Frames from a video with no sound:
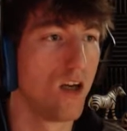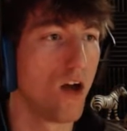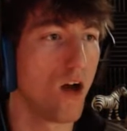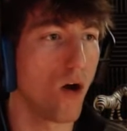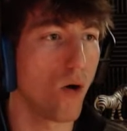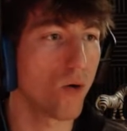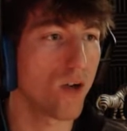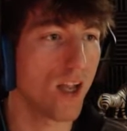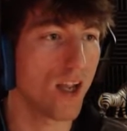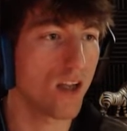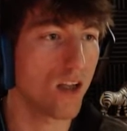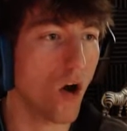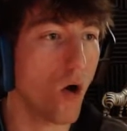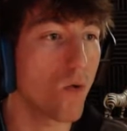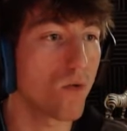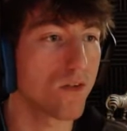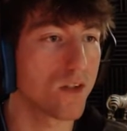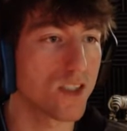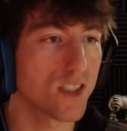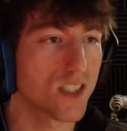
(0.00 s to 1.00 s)
Okay.
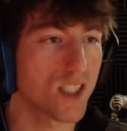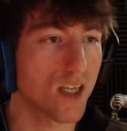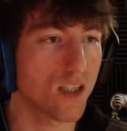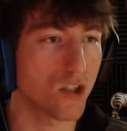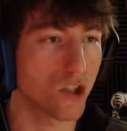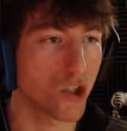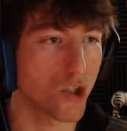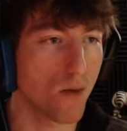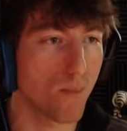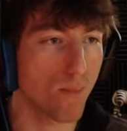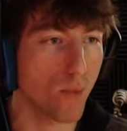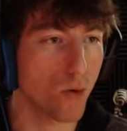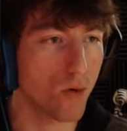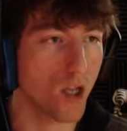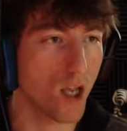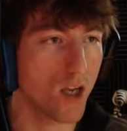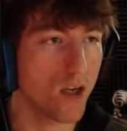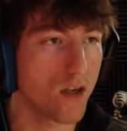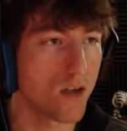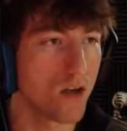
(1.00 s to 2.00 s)
Oh, this is how to jump.
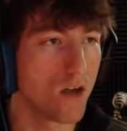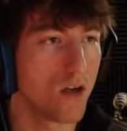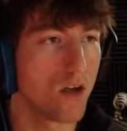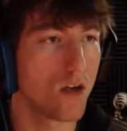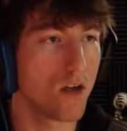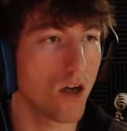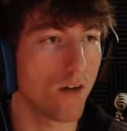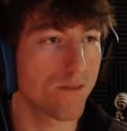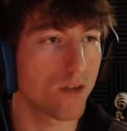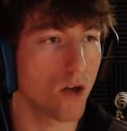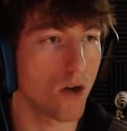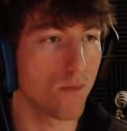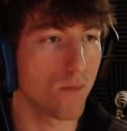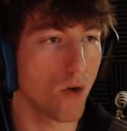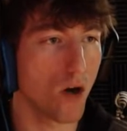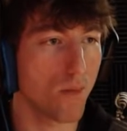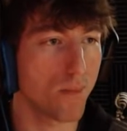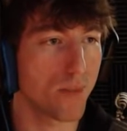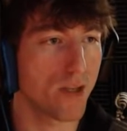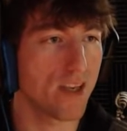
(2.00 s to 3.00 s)
Okay. I think I'm
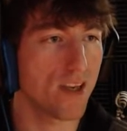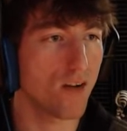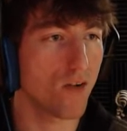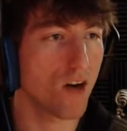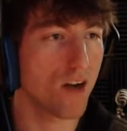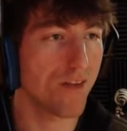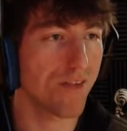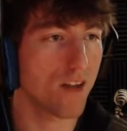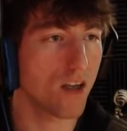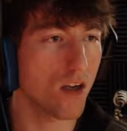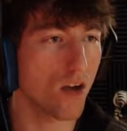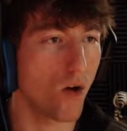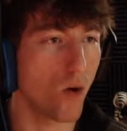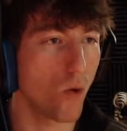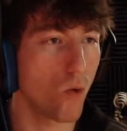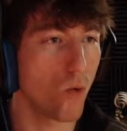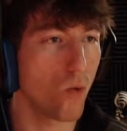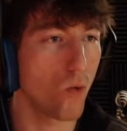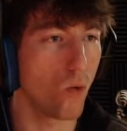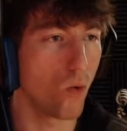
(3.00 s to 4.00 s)
up here, I think.
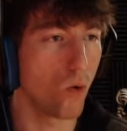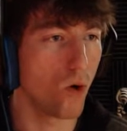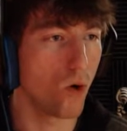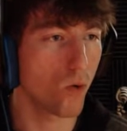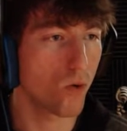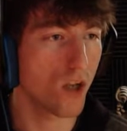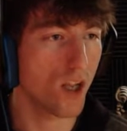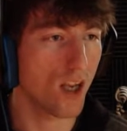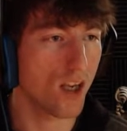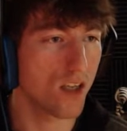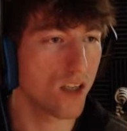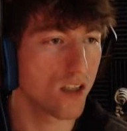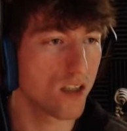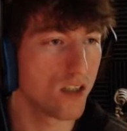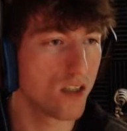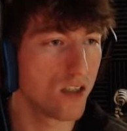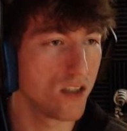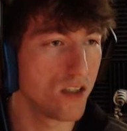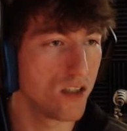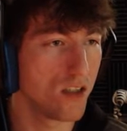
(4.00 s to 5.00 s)
Oh, okay.
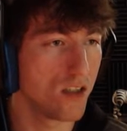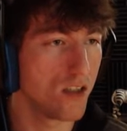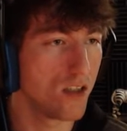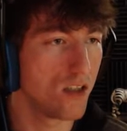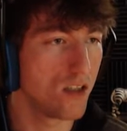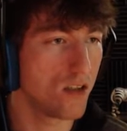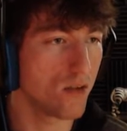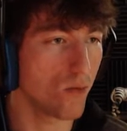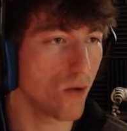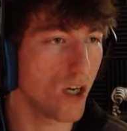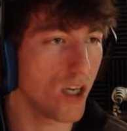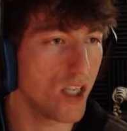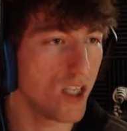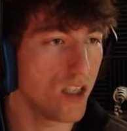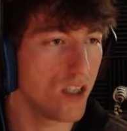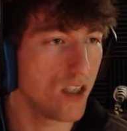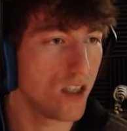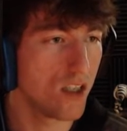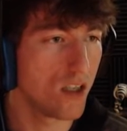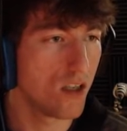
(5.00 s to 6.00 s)
Right?
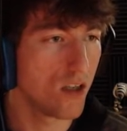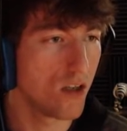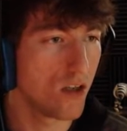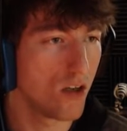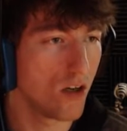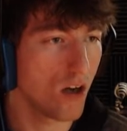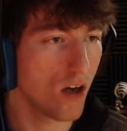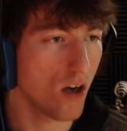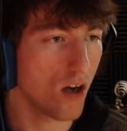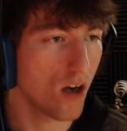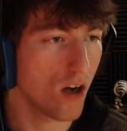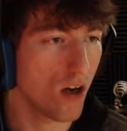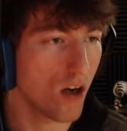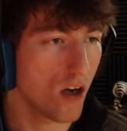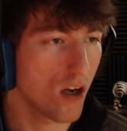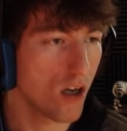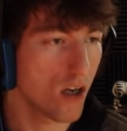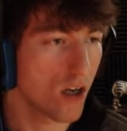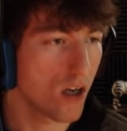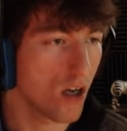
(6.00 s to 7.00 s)
Uh-huh.
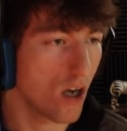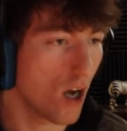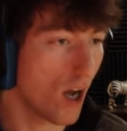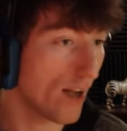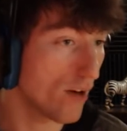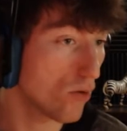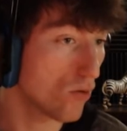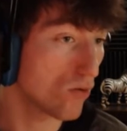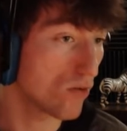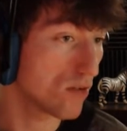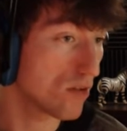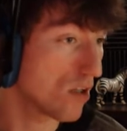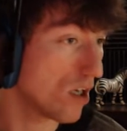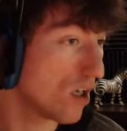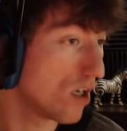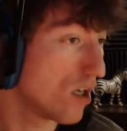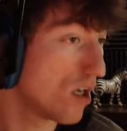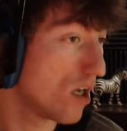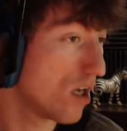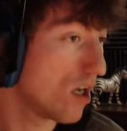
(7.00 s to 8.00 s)
I don't...
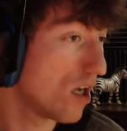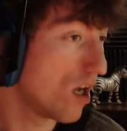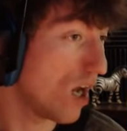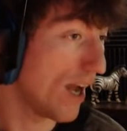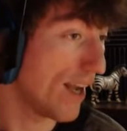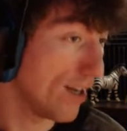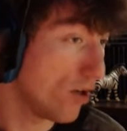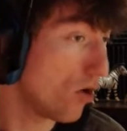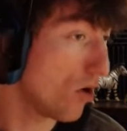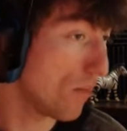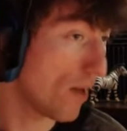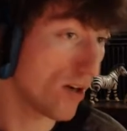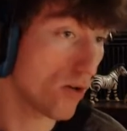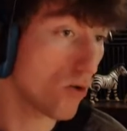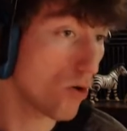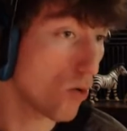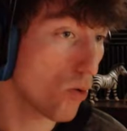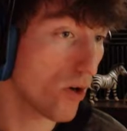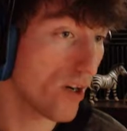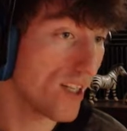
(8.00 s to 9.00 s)
I hear him. I don't
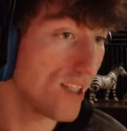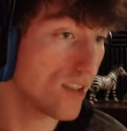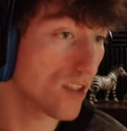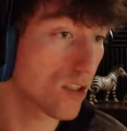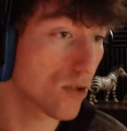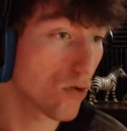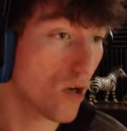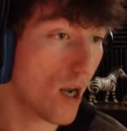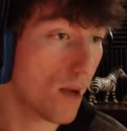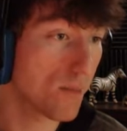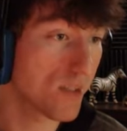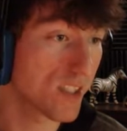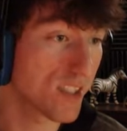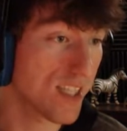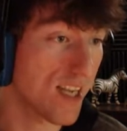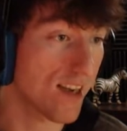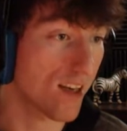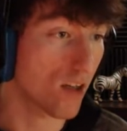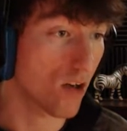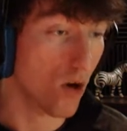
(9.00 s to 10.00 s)
know where he is. Grab his
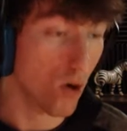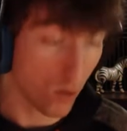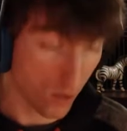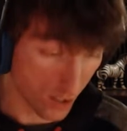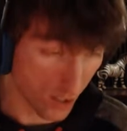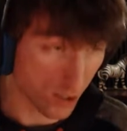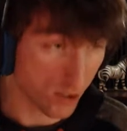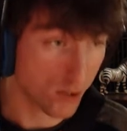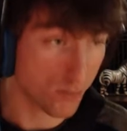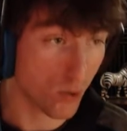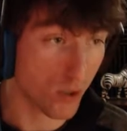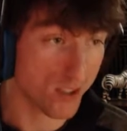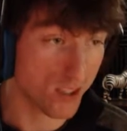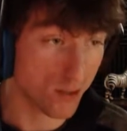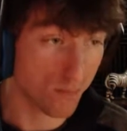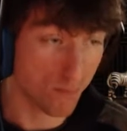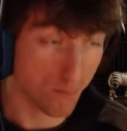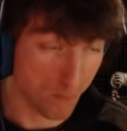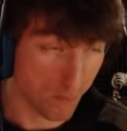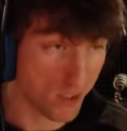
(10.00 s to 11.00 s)
neck. Okay, press
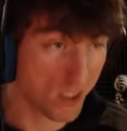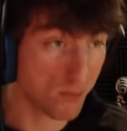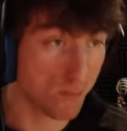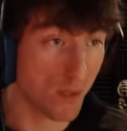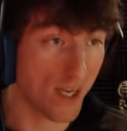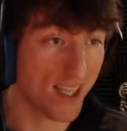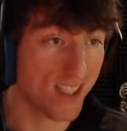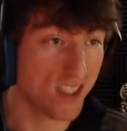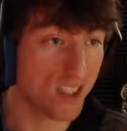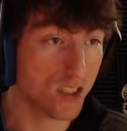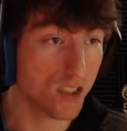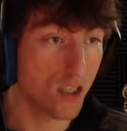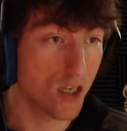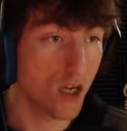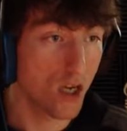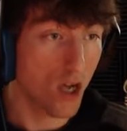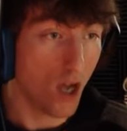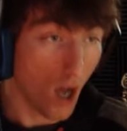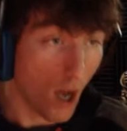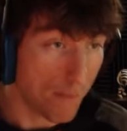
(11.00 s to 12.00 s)
space.
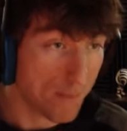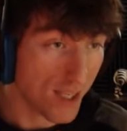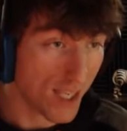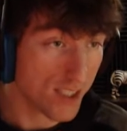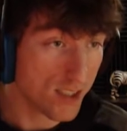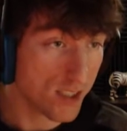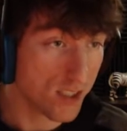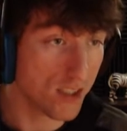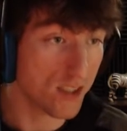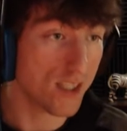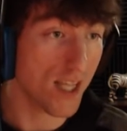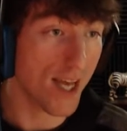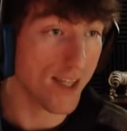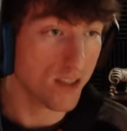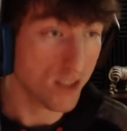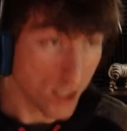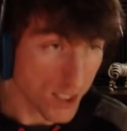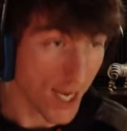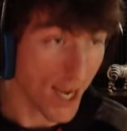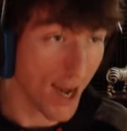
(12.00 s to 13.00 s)
I'm guessing
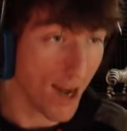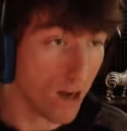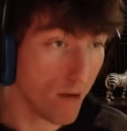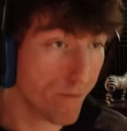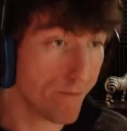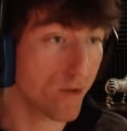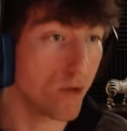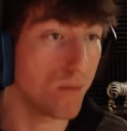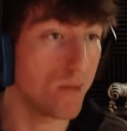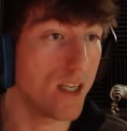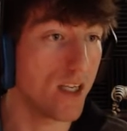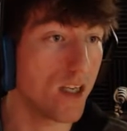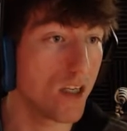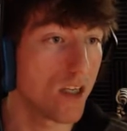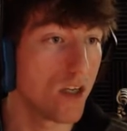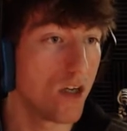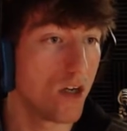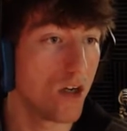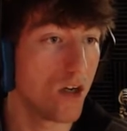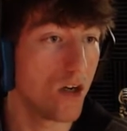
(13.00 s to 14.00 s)
that's A for me.
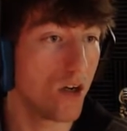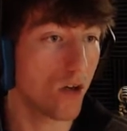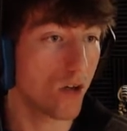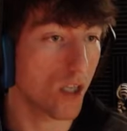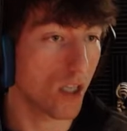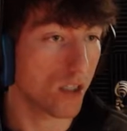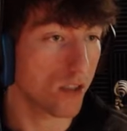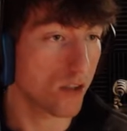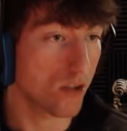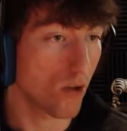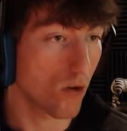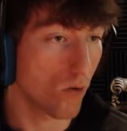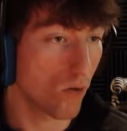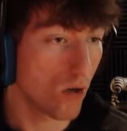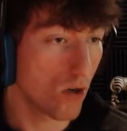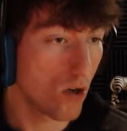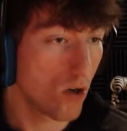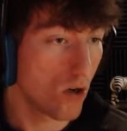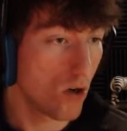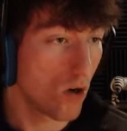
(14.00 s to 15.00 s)
Okay, so...
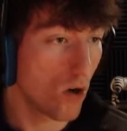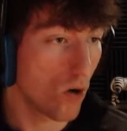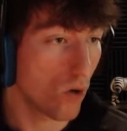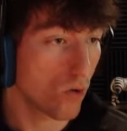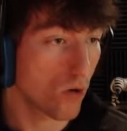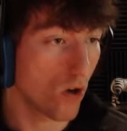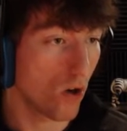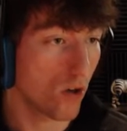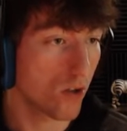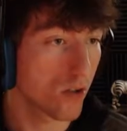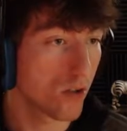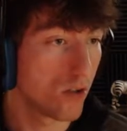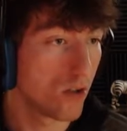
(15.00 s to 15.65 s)
Oh, God.